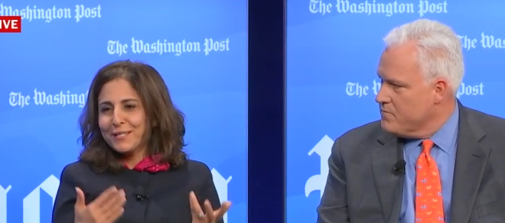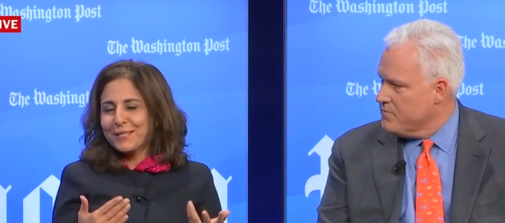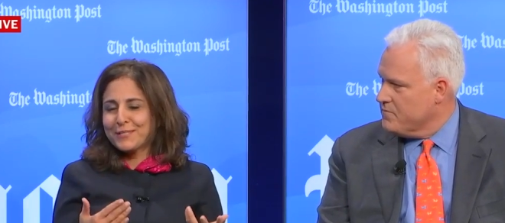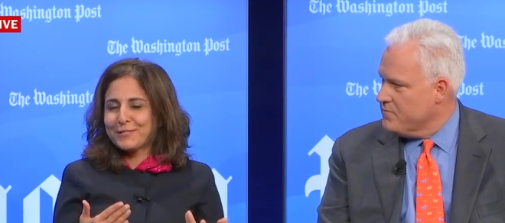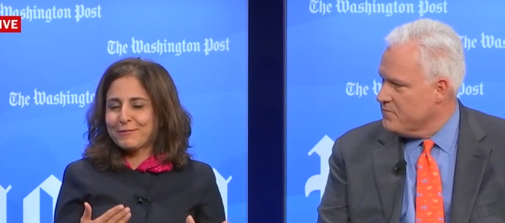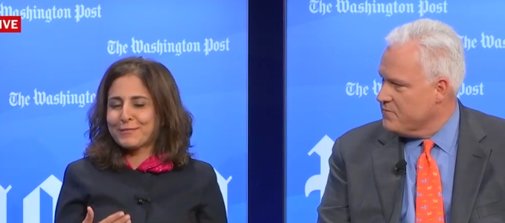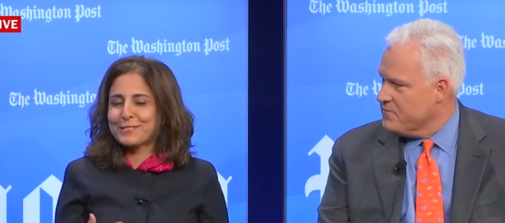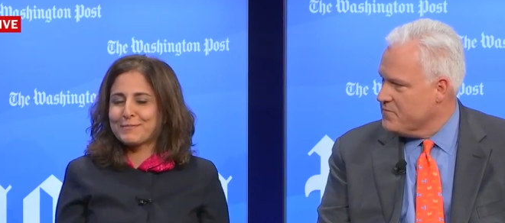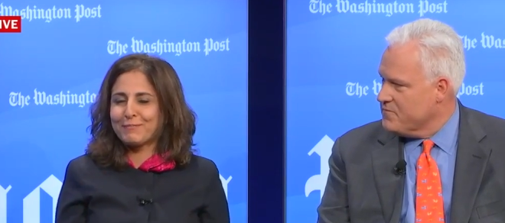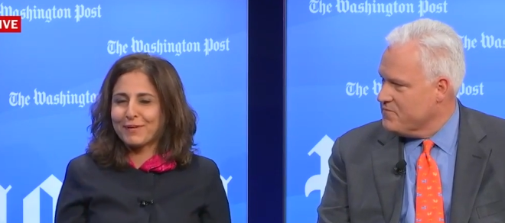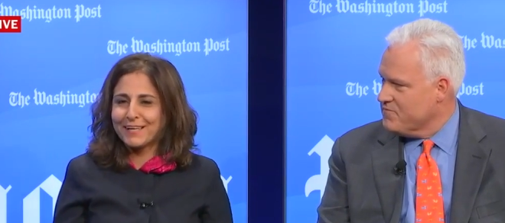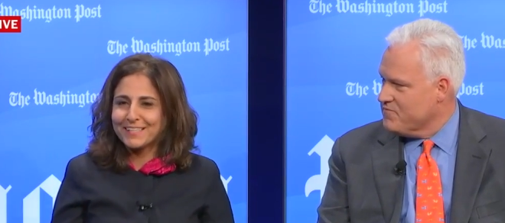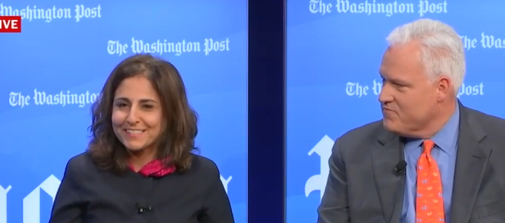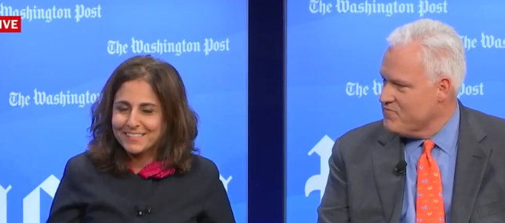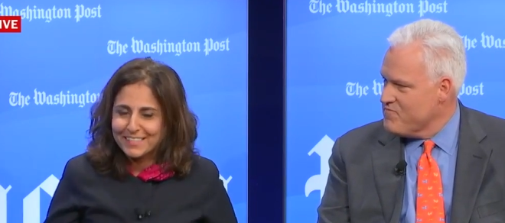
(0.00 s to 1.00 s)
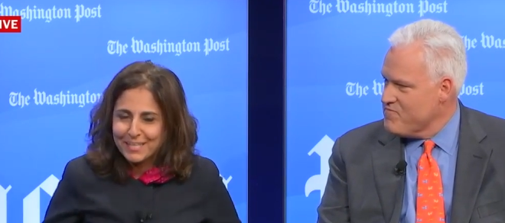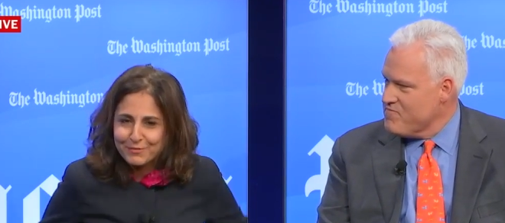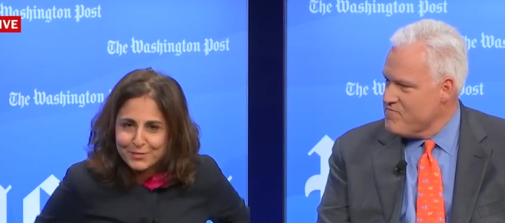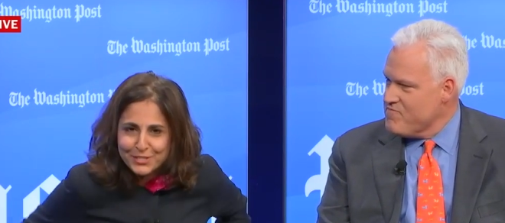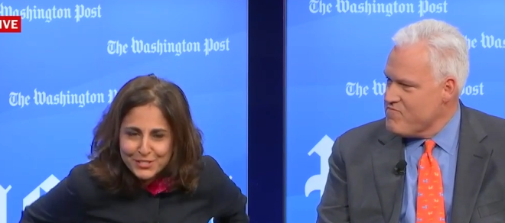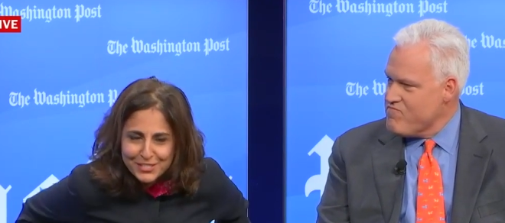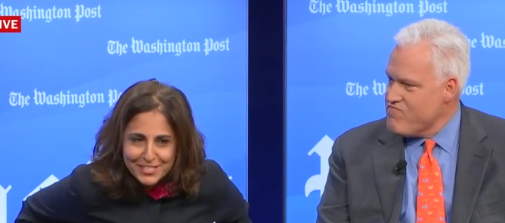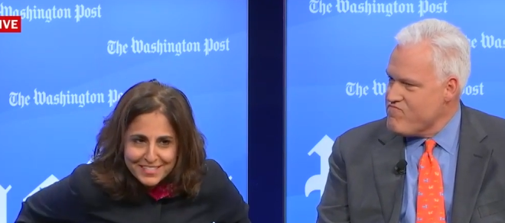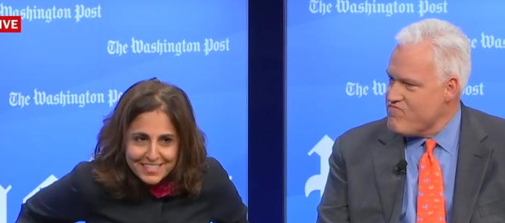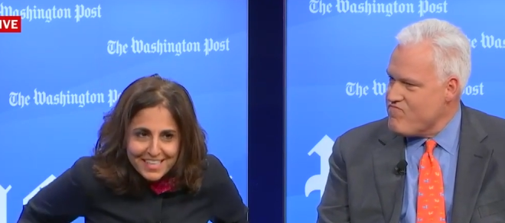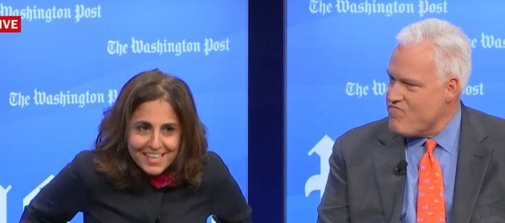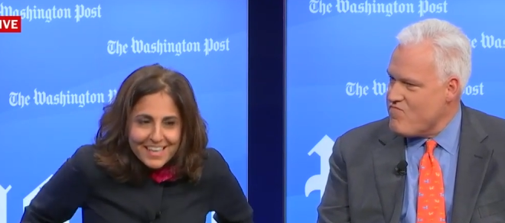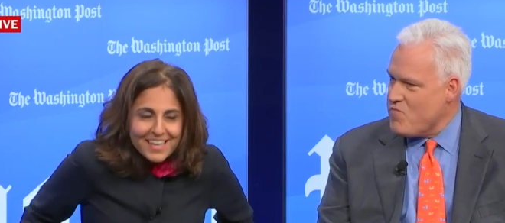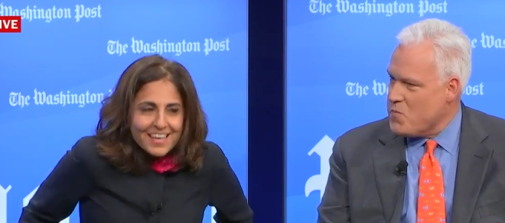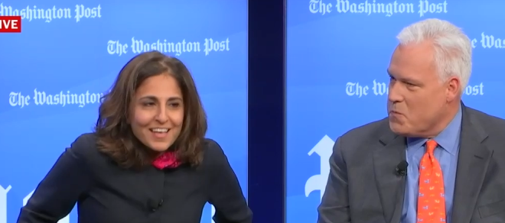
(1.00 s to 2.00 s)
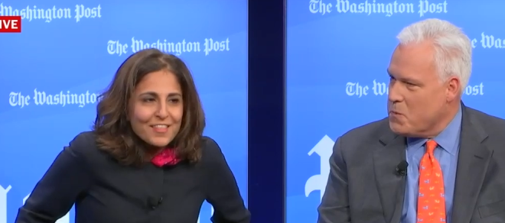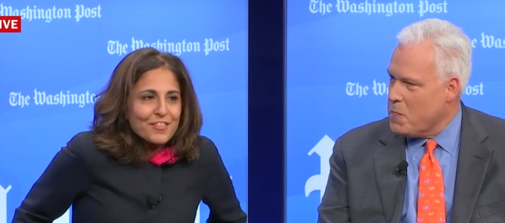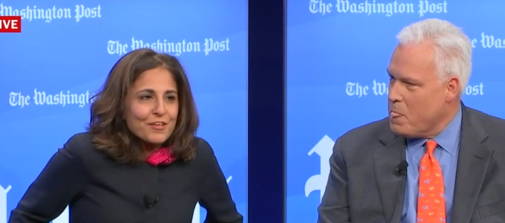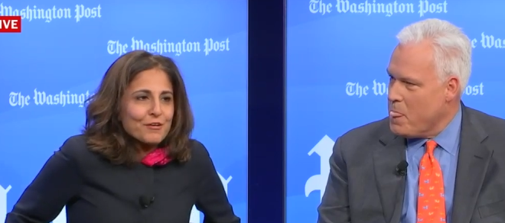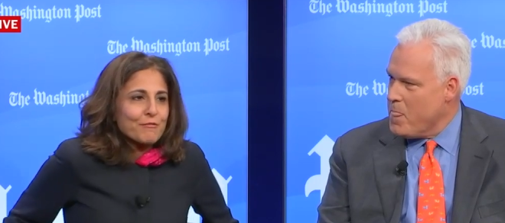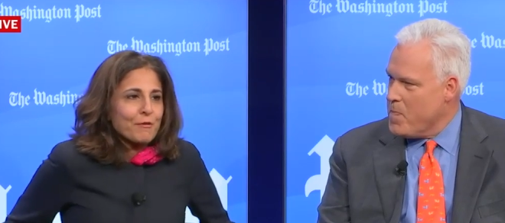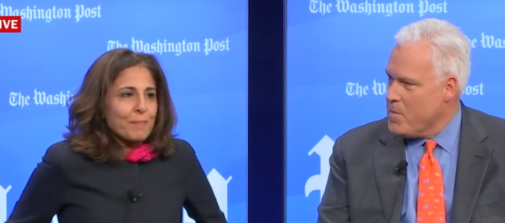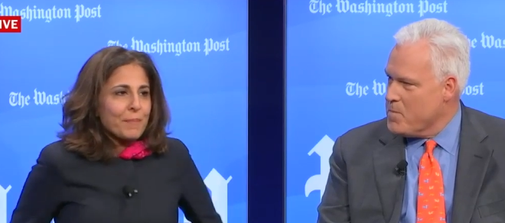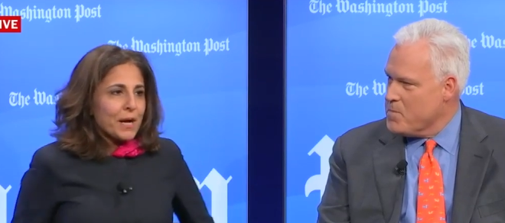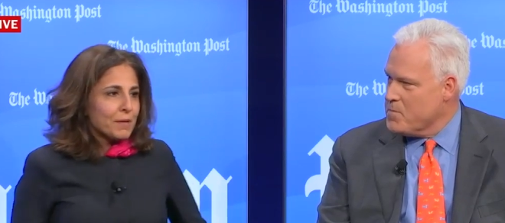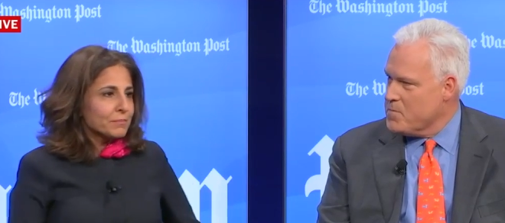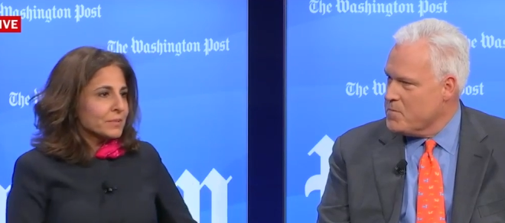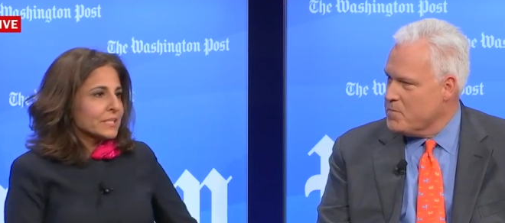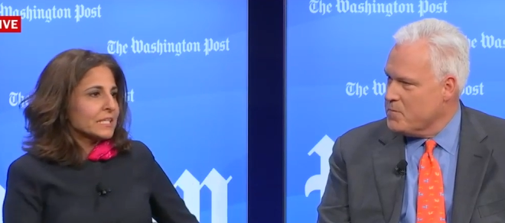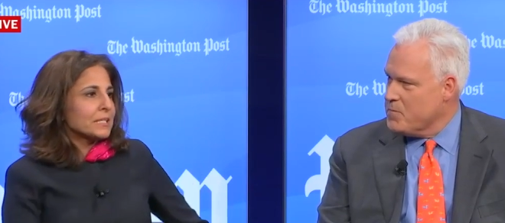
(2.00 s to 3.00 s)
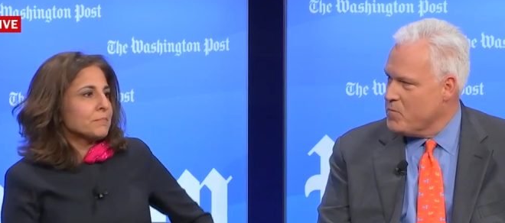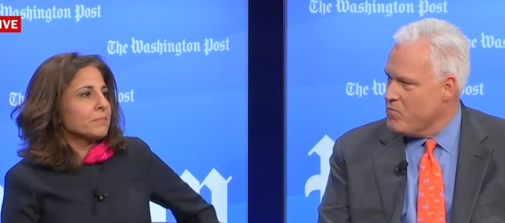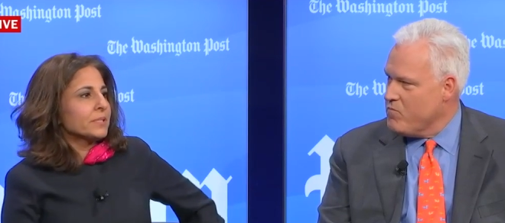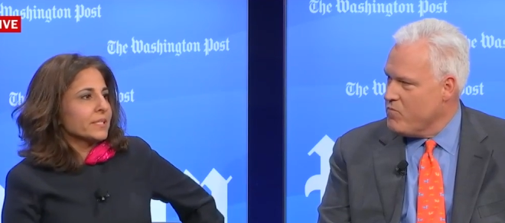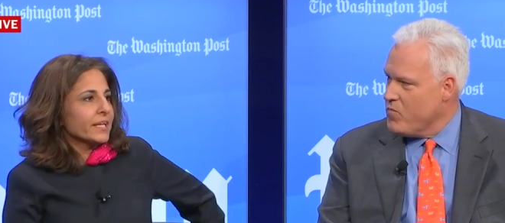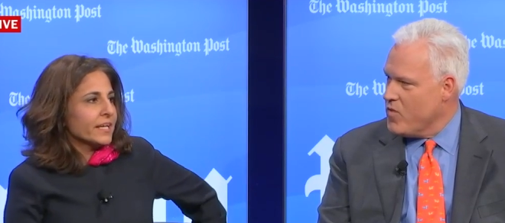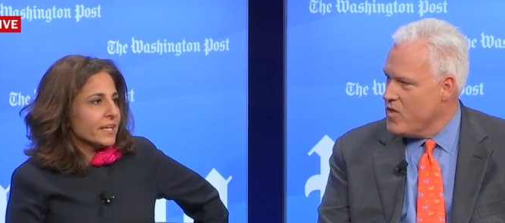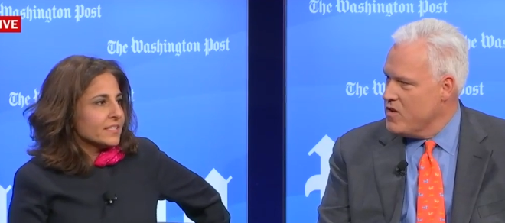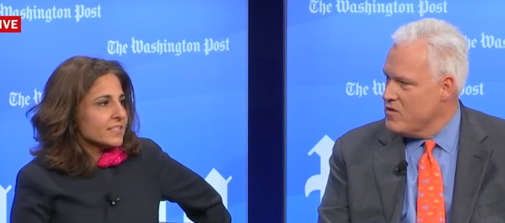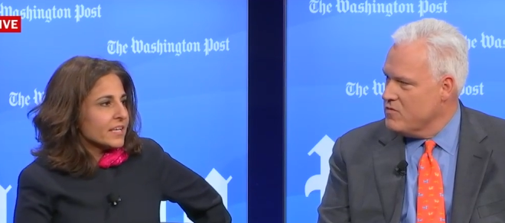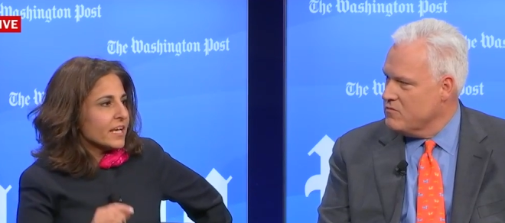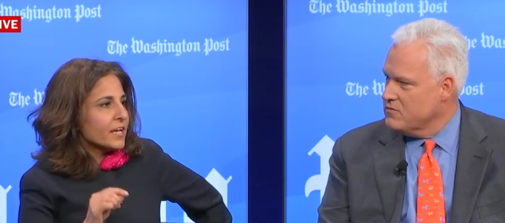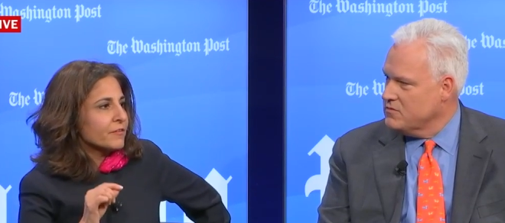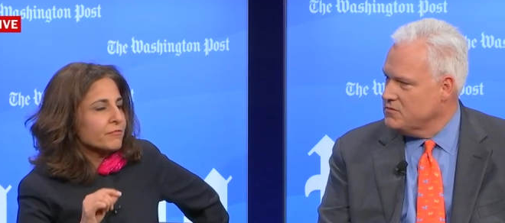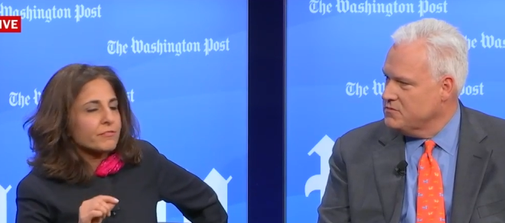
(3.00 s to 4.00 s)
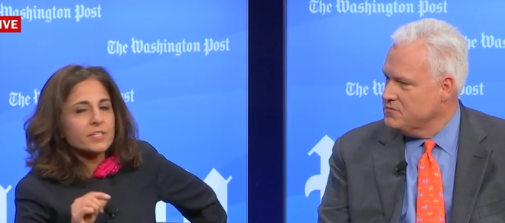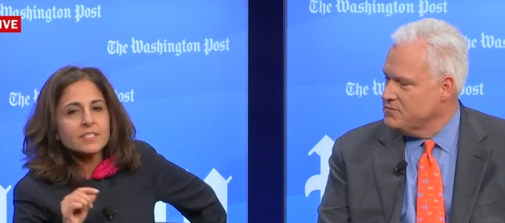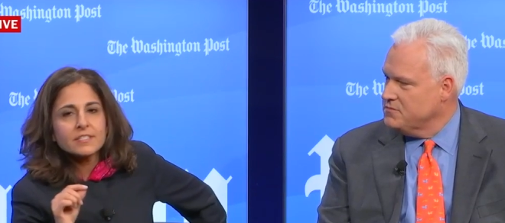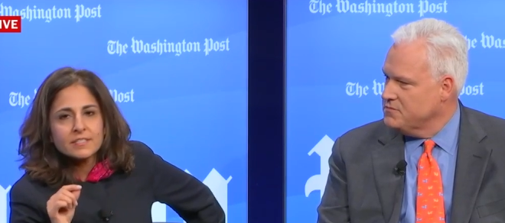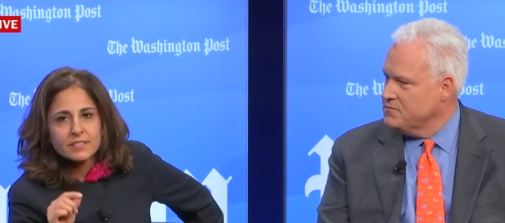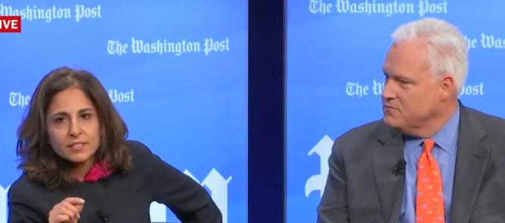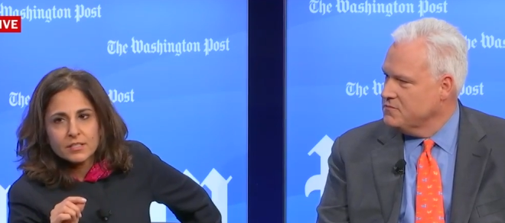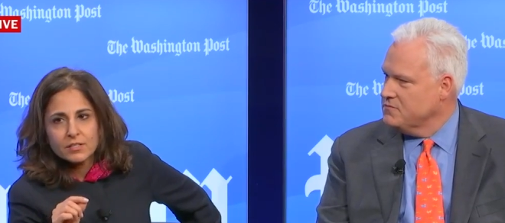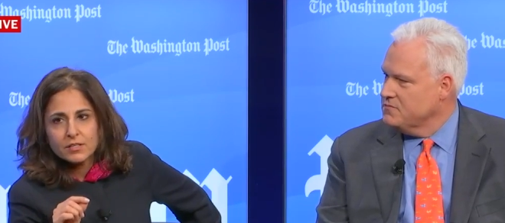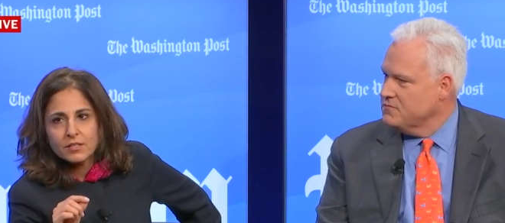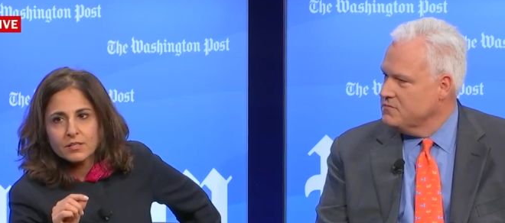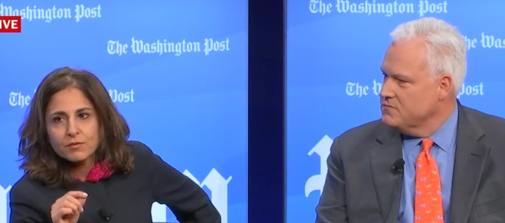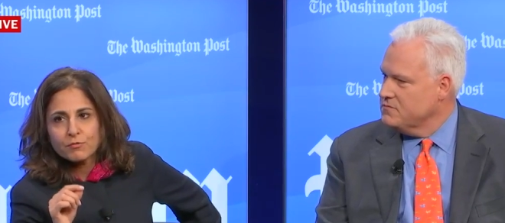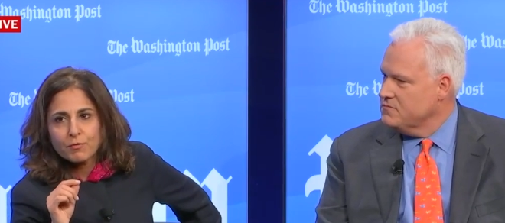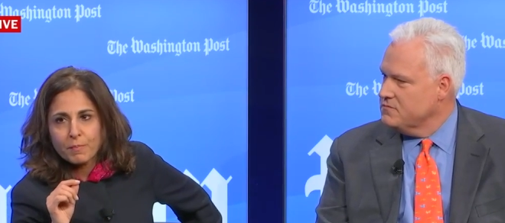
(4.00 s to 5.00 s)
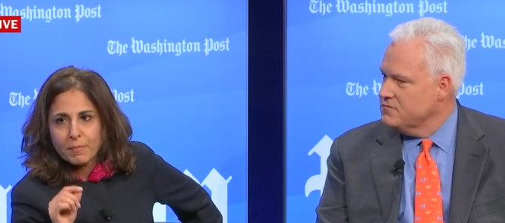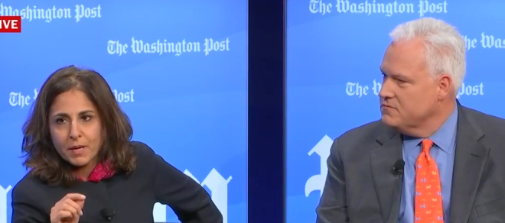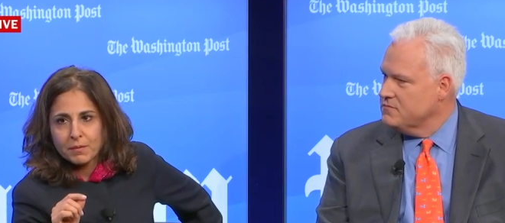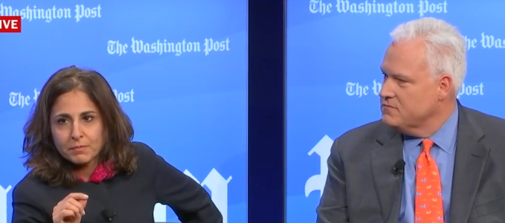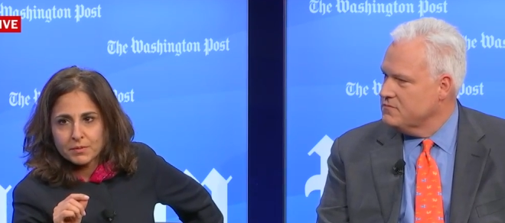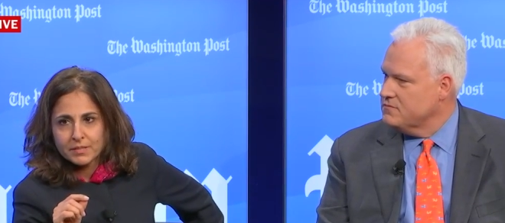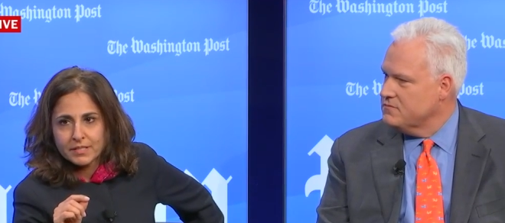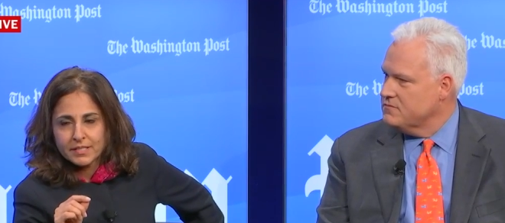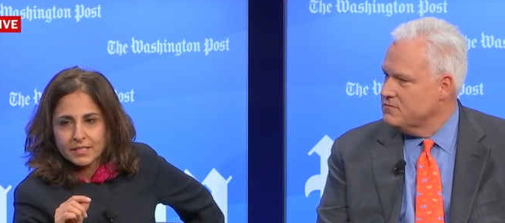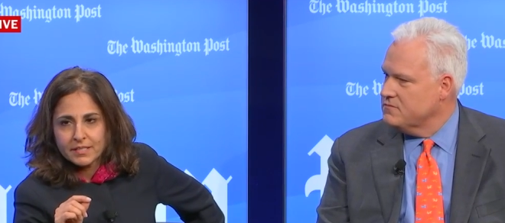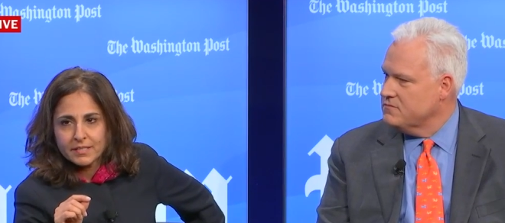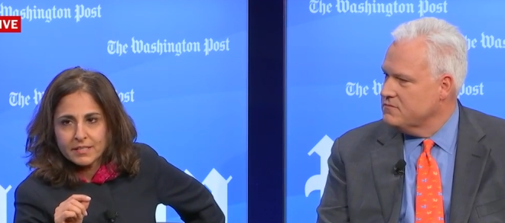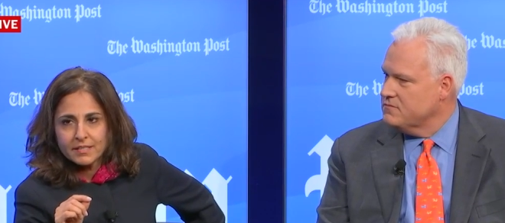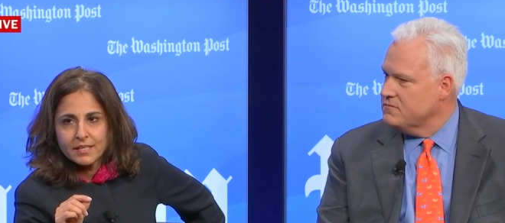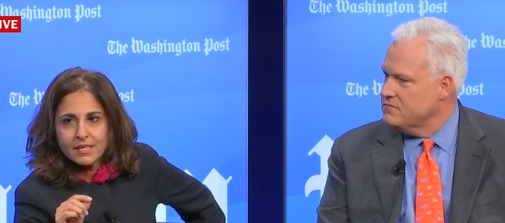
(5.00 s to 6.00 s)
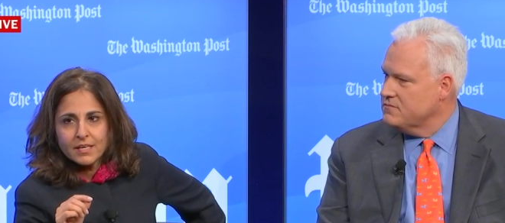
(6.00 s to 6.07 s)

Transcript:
Speaker 1: need to respond to that, which is the Republican plans, every single Republican